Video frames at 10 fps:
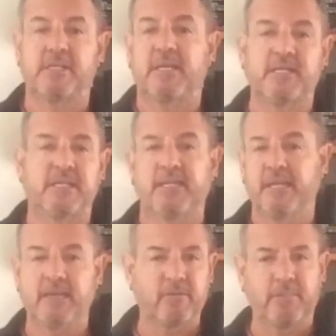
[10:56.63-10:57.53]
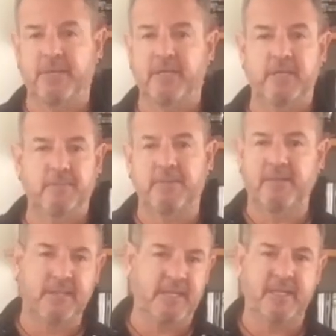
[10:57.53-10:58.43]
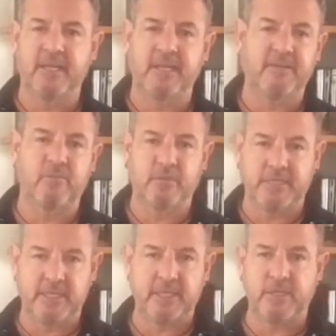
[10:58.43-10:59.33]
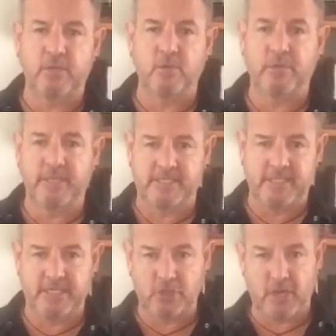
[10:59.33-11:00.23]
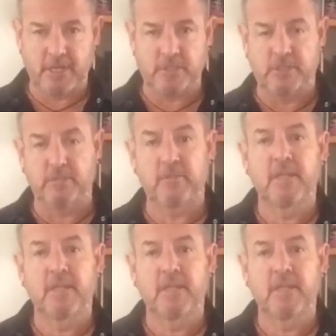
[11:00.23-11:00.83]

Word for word: and then they never pick it up, and it never really, you know, gets any traction.